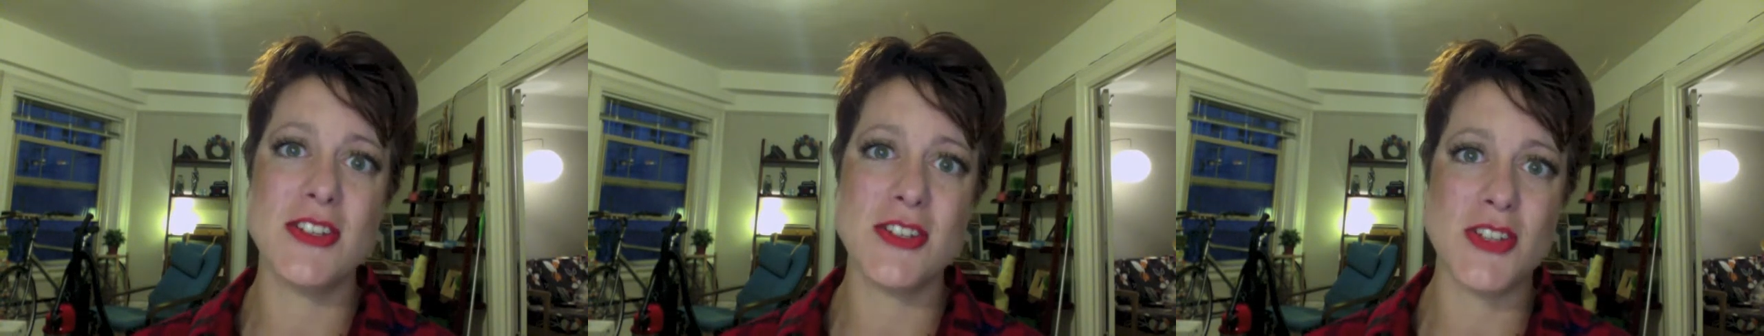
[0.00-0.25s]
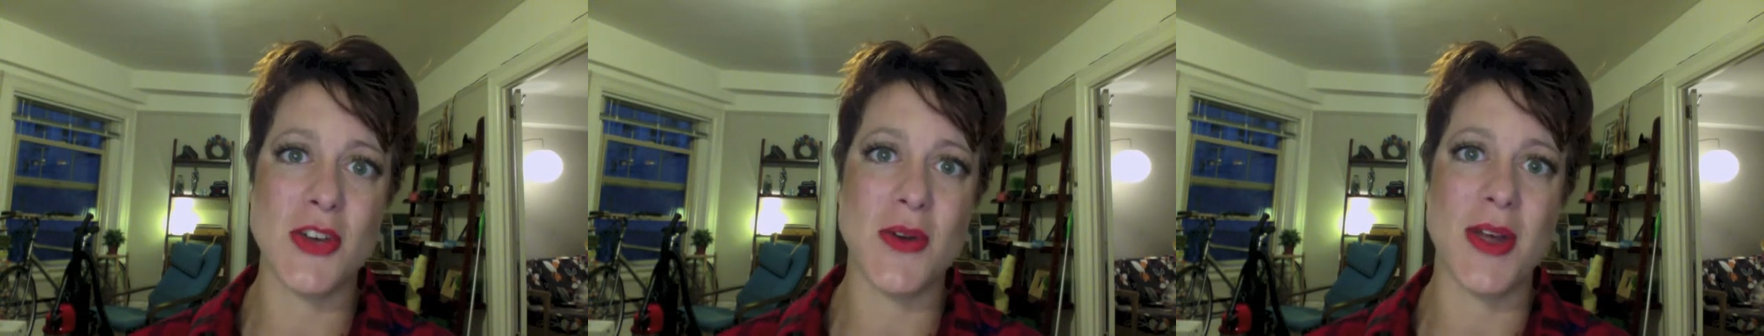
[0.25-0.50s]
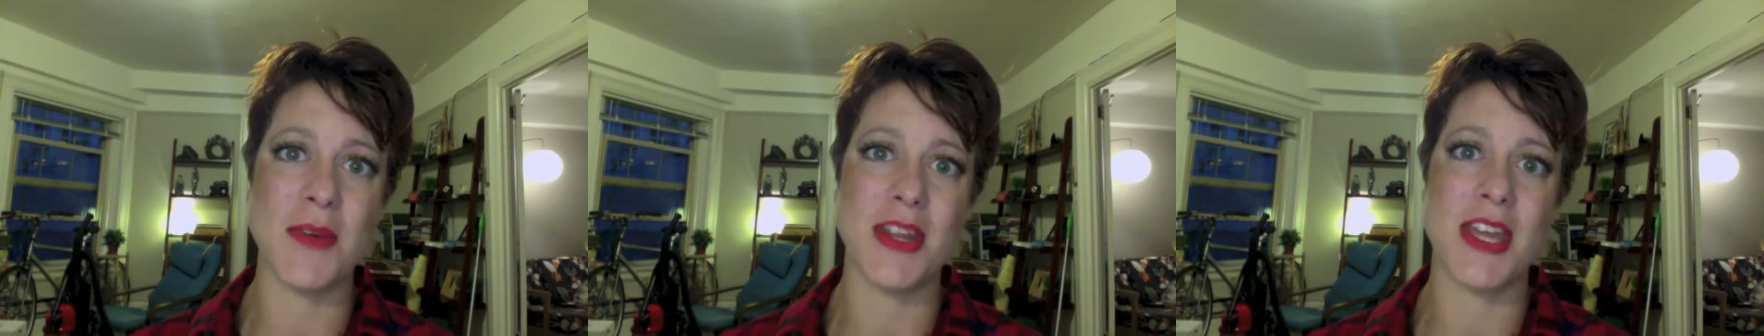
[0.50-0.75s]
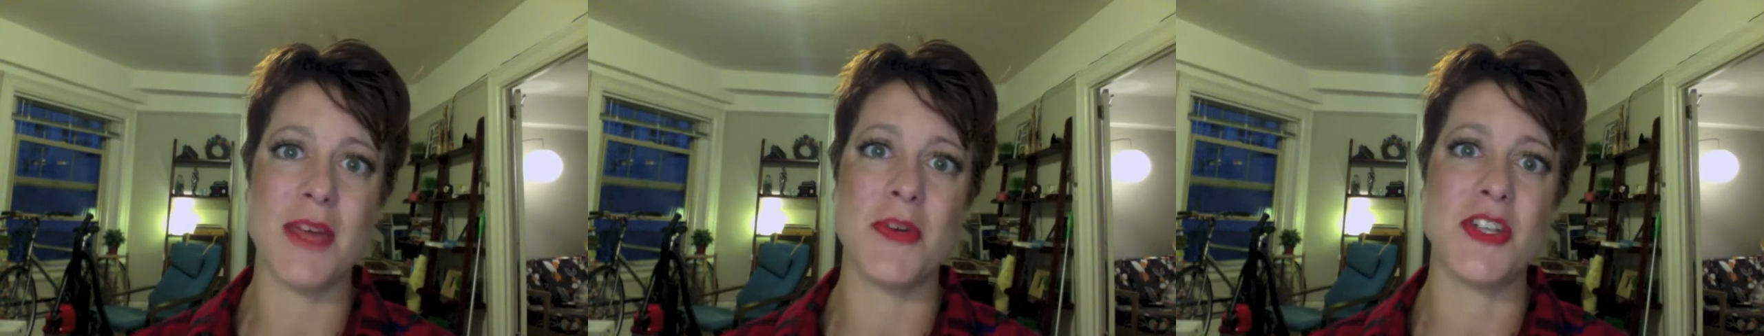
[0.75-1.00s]
so I
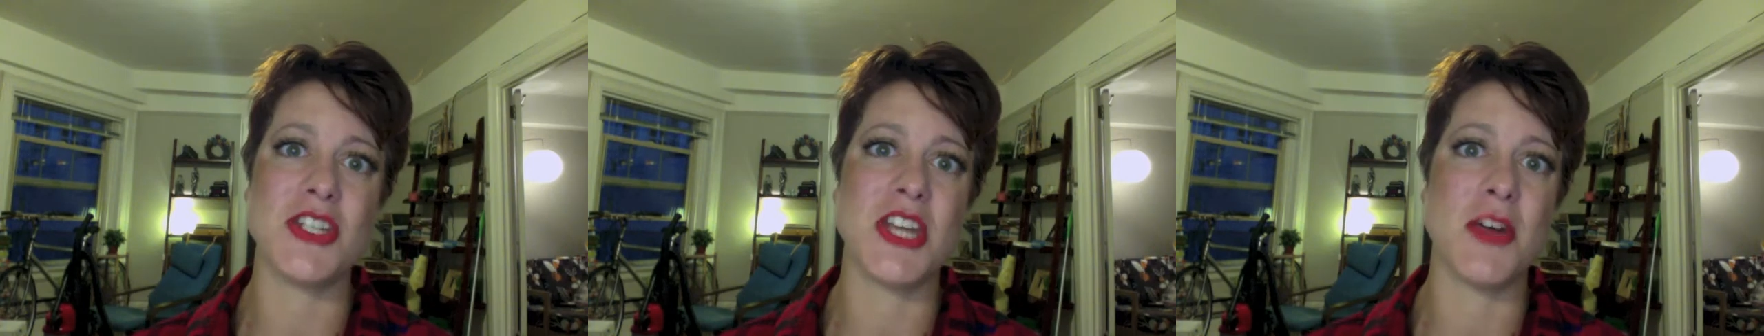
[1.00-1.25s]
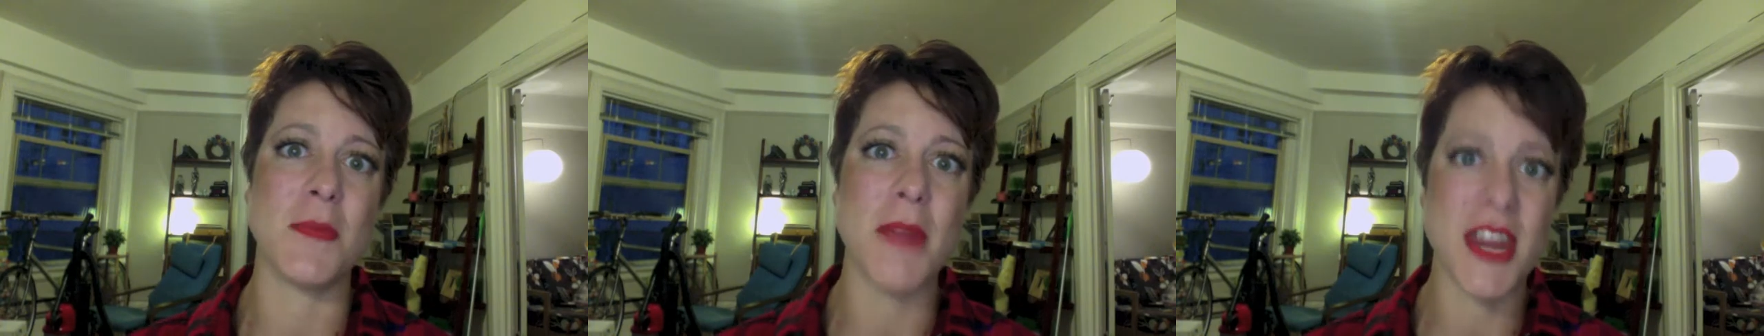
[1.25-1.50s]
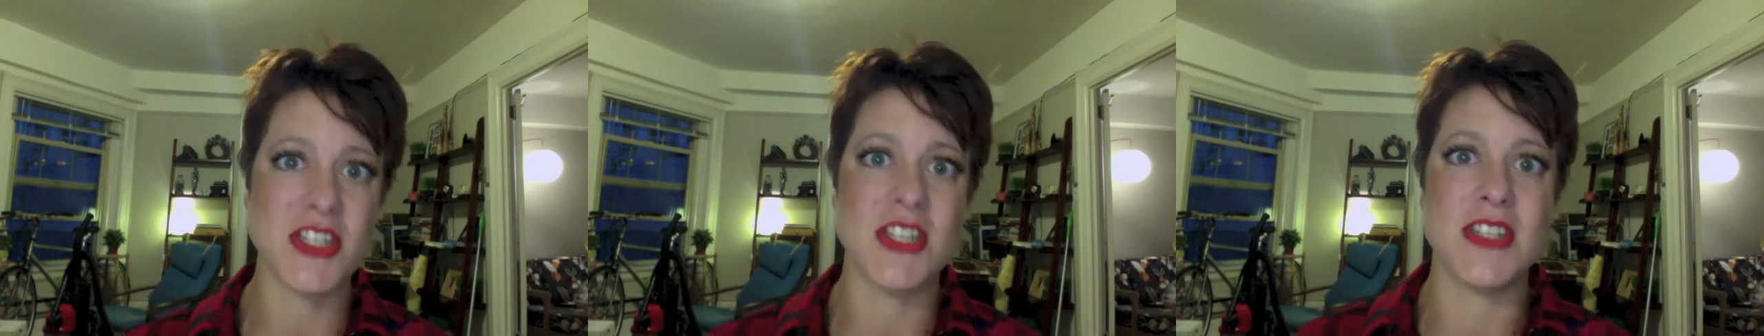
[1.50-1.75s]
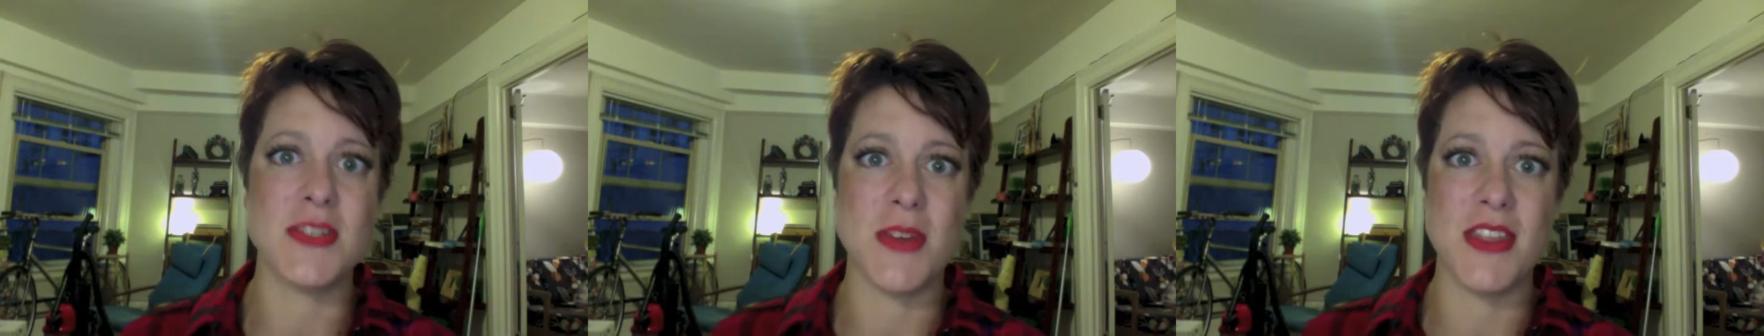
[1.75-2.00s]
really appreciate your
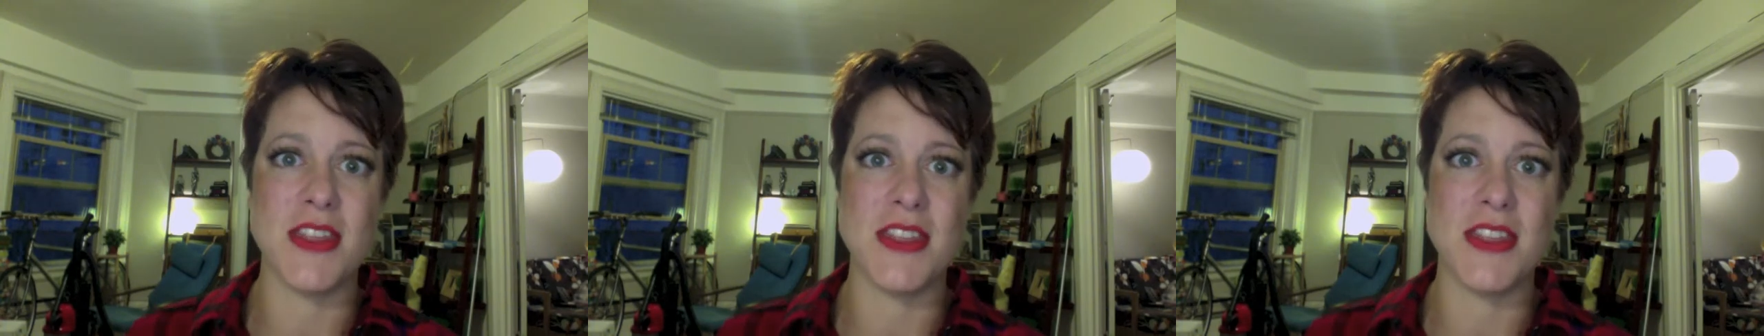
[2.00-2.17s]
patience with